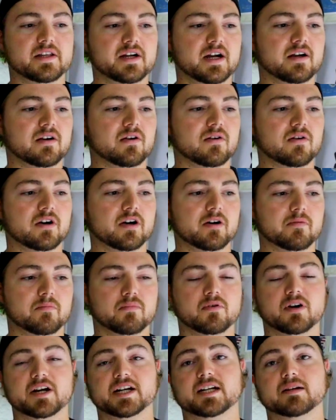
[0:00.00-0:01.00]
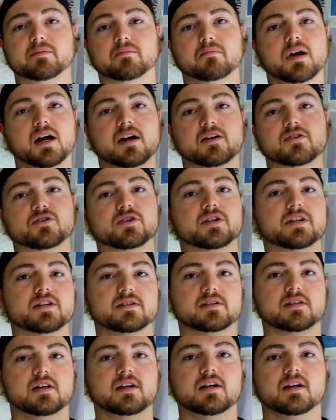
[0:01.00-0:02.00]
that are breaking
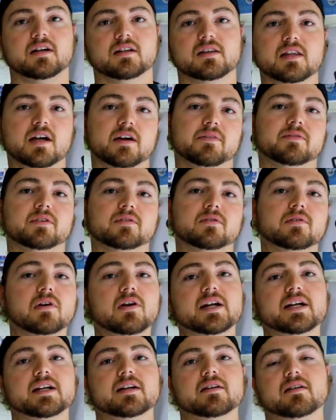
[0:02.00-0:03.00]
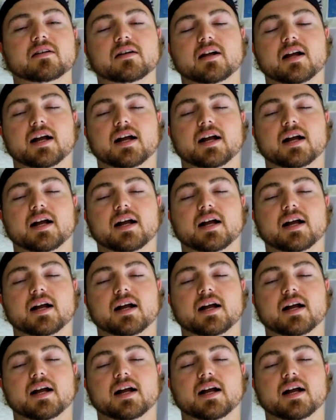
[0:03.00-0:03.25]
boundaries left and right,